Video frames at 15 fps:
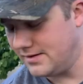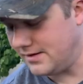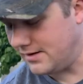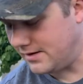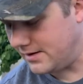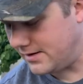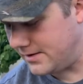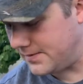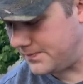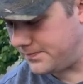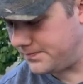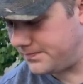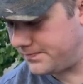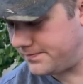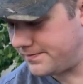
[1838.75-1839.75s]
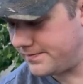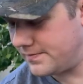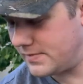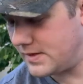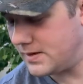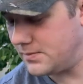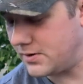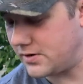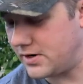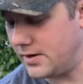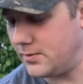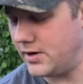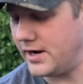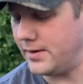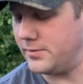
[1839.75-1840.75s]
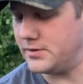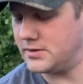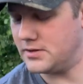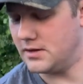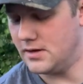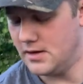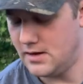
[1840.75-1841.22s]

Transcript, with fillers: Um, but Kramer Ammons,